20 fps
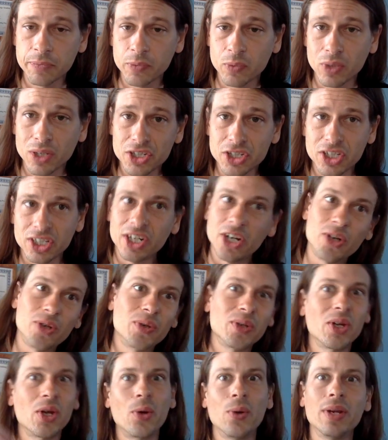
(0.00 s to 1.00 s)
which, you
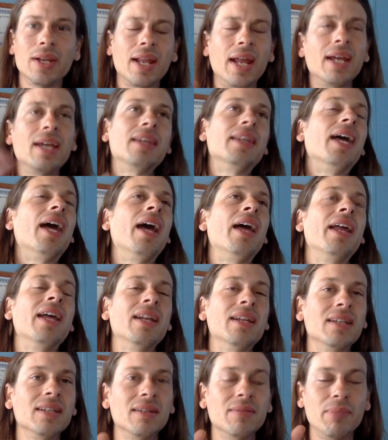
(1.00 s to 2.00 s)
know, go and like that
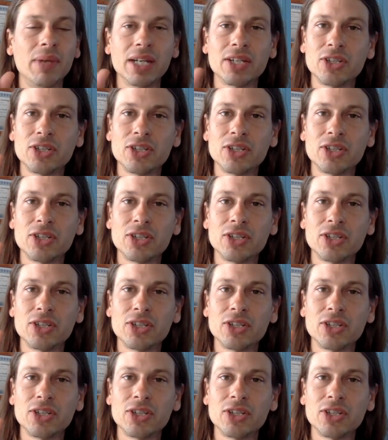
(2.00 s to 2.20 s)
and make